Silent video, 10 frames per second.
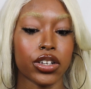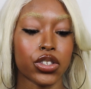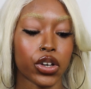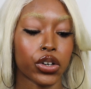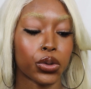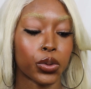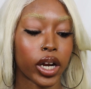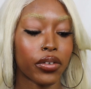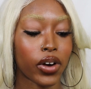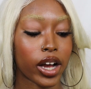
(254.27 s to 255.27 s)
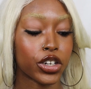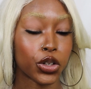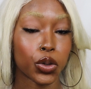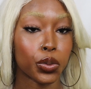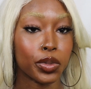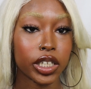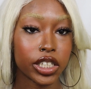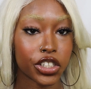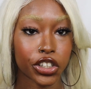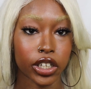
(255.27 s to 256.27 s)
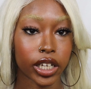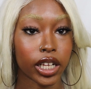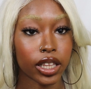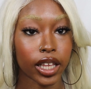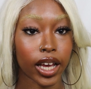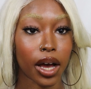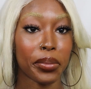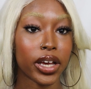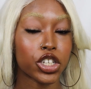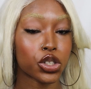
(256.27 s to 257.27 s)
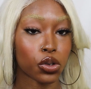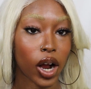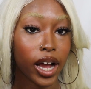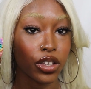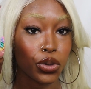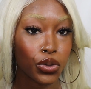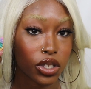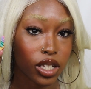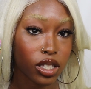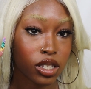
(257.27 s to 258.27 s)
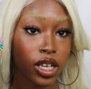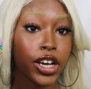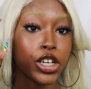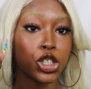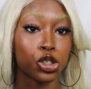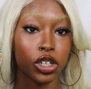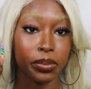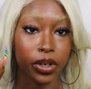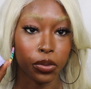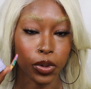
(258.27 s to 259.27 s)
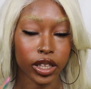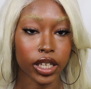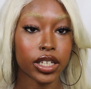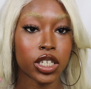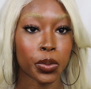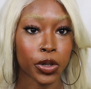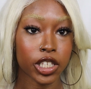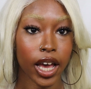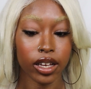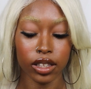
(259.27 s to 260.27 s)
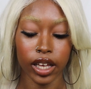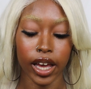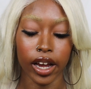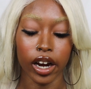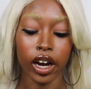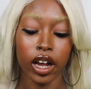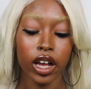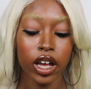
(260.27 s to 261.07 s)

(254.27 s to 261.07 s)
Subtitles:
So whenever I do bleach it or anything, I make sure I use this treatment with it to protect the hair.